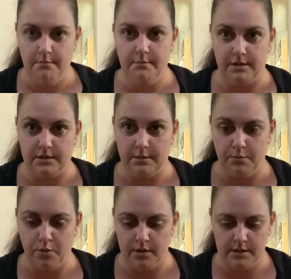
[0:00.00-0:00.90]
mounting
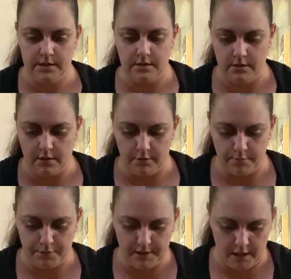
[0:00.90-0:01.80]
boards that
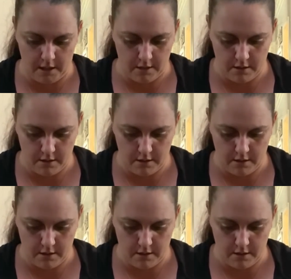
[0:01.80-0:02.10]
are blank,